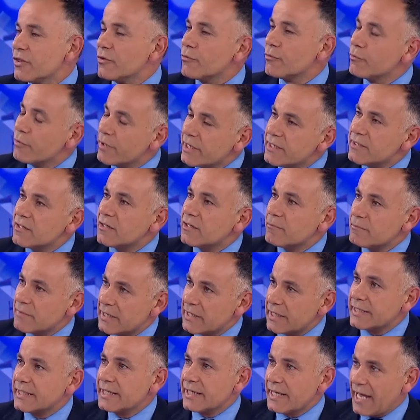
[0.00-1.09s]
reason I'm
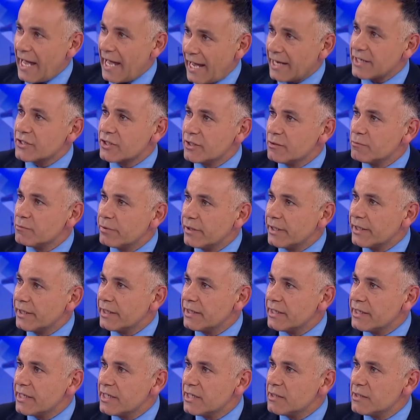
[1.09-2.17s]
taking action, Peter, is